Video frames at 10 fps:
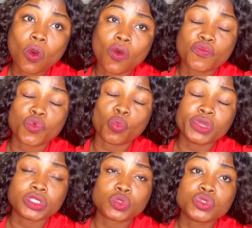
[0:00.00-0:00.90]
of the
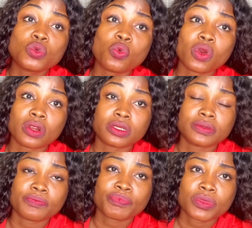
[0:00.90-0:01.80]
wheat to the world.
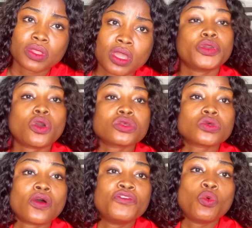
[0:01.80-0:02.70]
Because
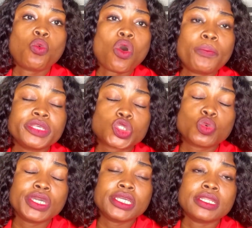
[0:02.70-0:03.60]
of the war
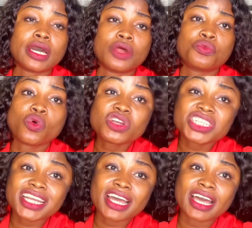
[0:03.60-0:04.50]
between
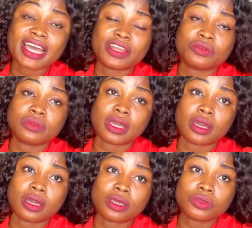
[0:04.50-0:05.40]
Russia and
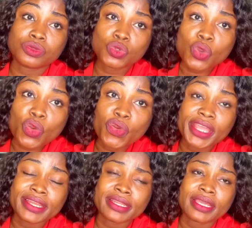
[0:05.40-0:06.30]

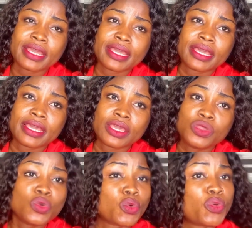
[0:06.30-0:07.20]
Ukraine,
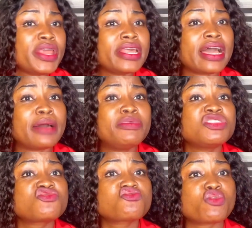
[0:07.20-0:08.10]
Ukraine are being
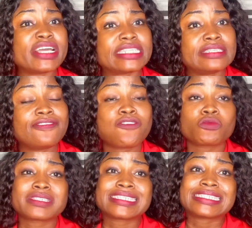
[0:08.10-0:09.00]
threatened from
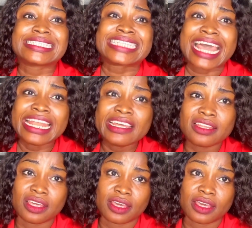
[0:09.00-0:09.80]
selling